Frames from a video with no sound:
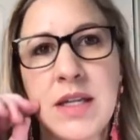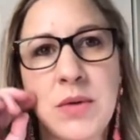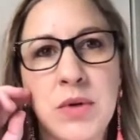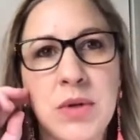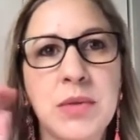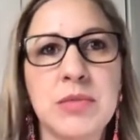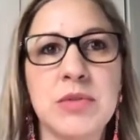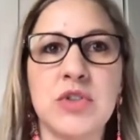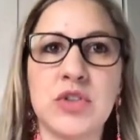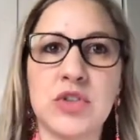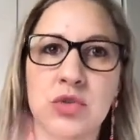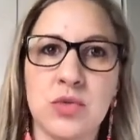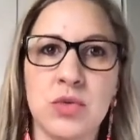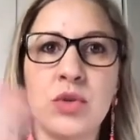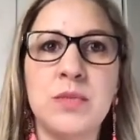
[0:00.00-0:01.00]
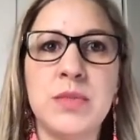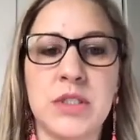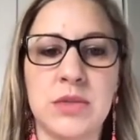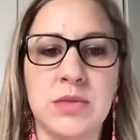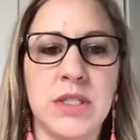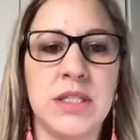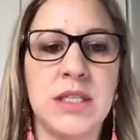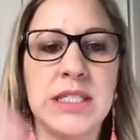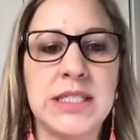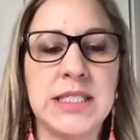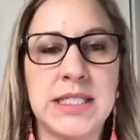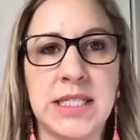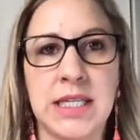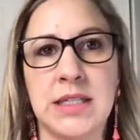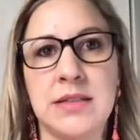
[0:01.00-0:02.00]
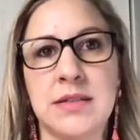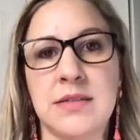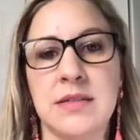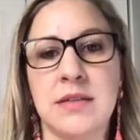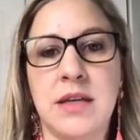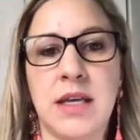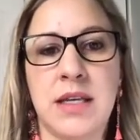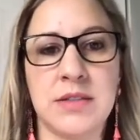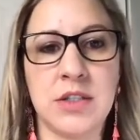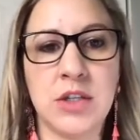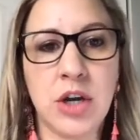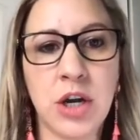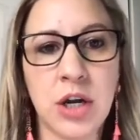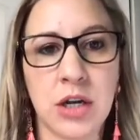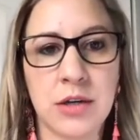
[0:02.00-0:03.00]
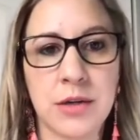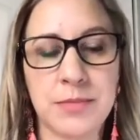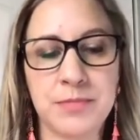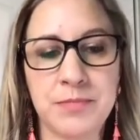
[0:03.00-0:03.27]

I want to be able to scroll between these dates as a card.